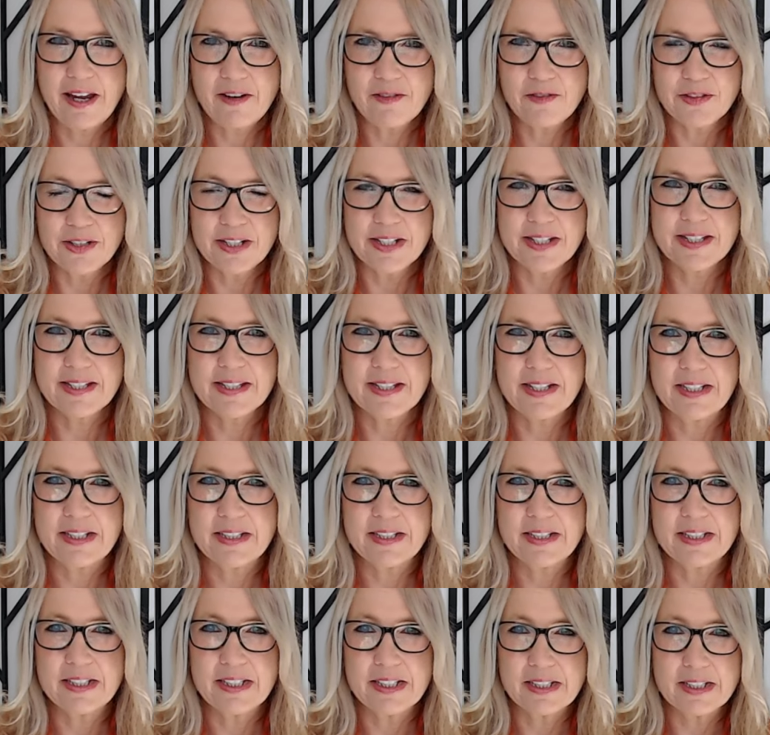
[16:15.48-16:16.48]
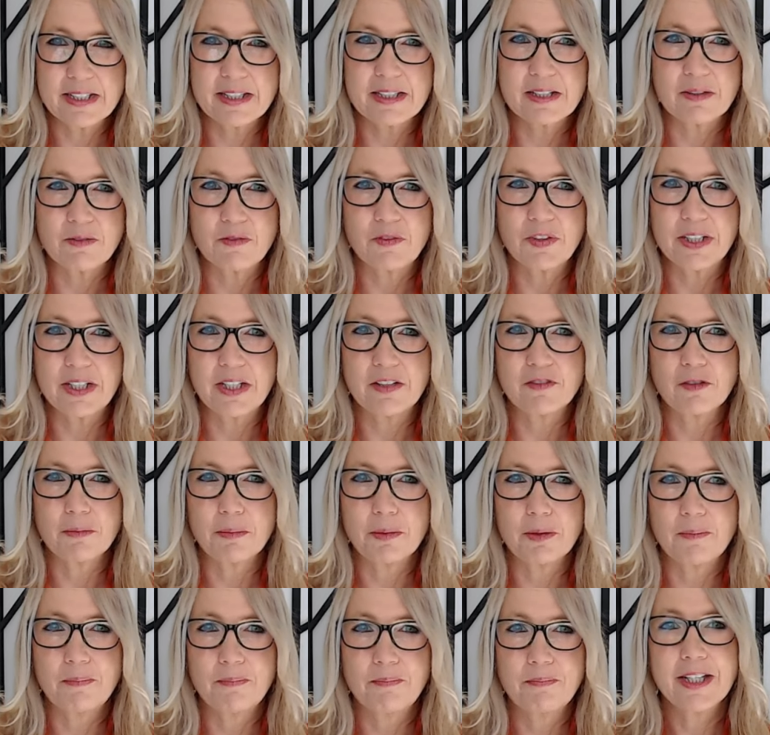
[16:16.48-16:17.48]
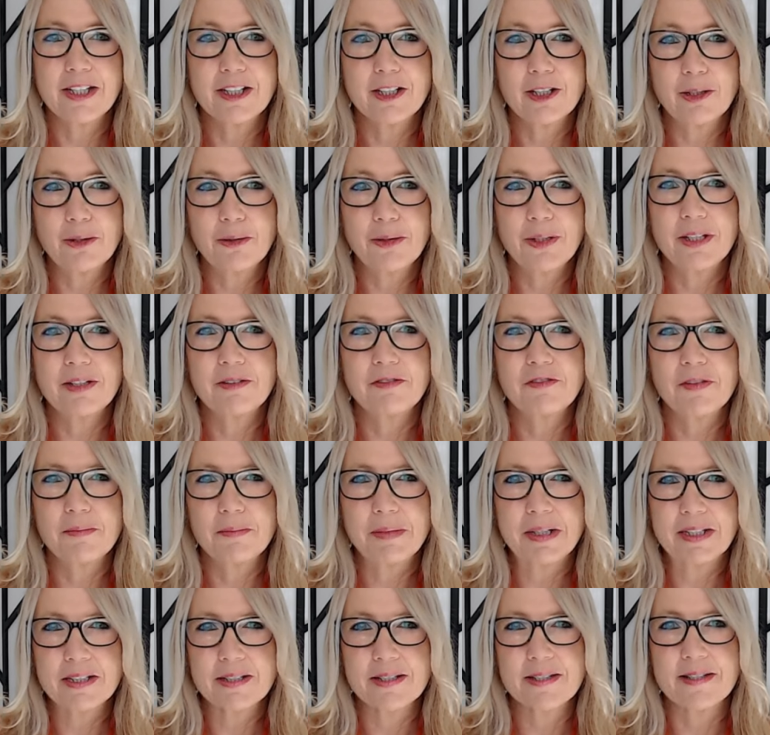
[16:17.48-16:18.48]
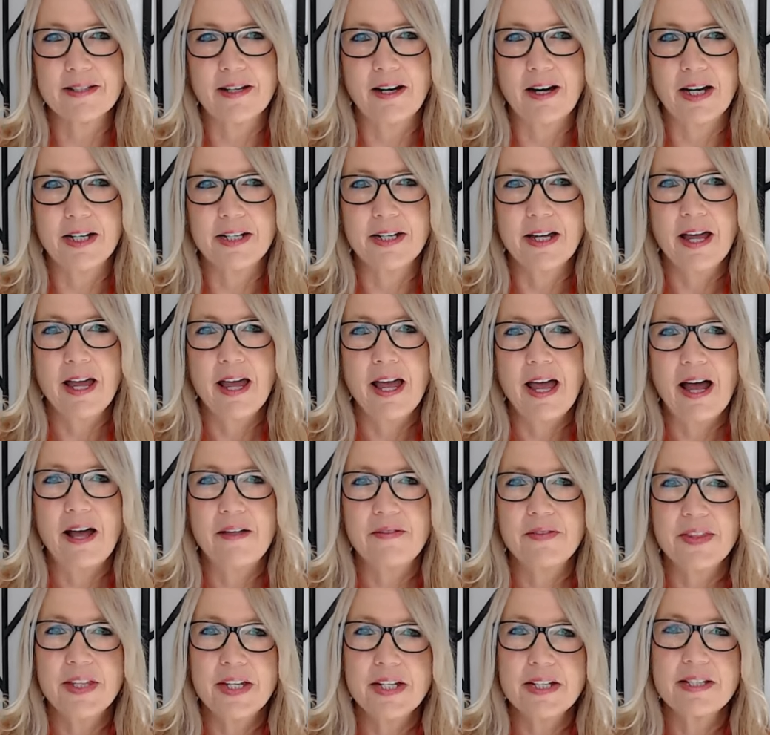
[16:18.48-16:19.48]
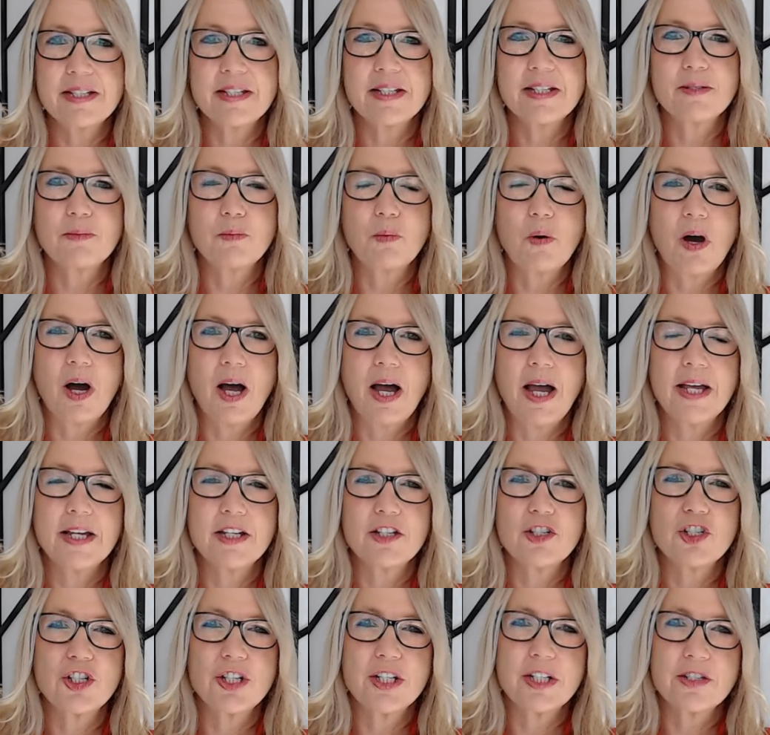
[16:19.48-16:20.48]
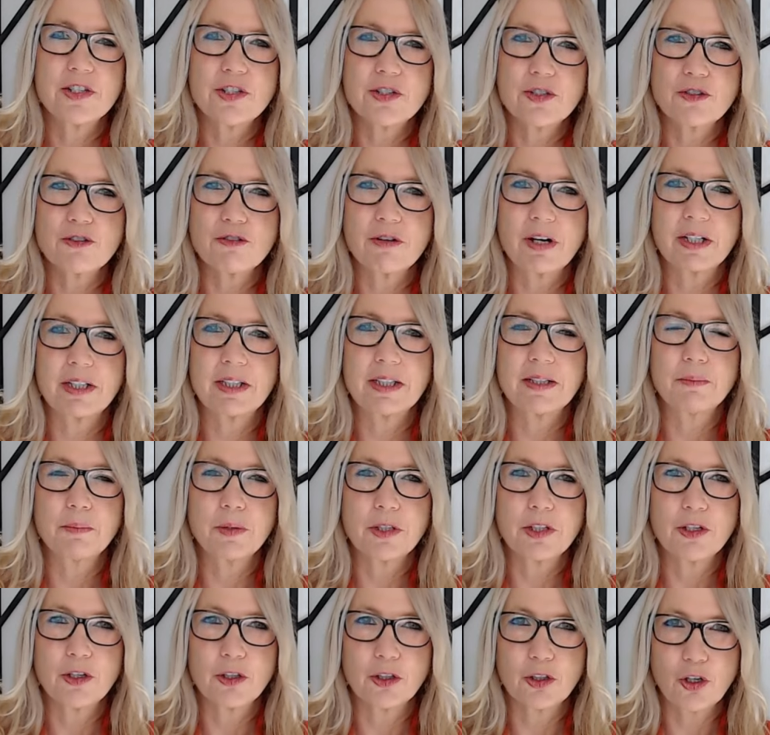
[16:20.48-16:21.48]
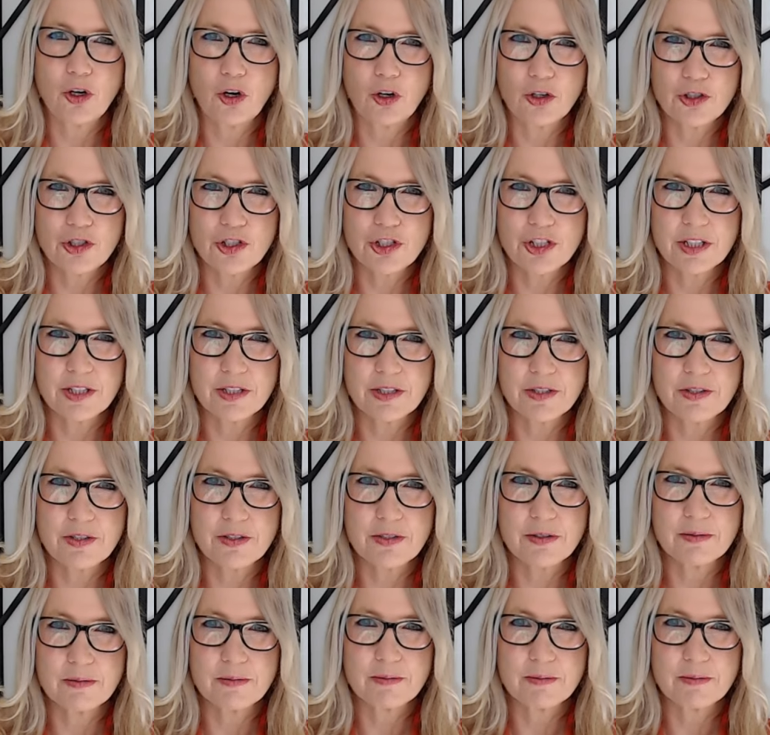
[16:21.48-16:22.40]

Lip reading: every sin is forgivable, including familicide. And this is why she's struggling with her conscience.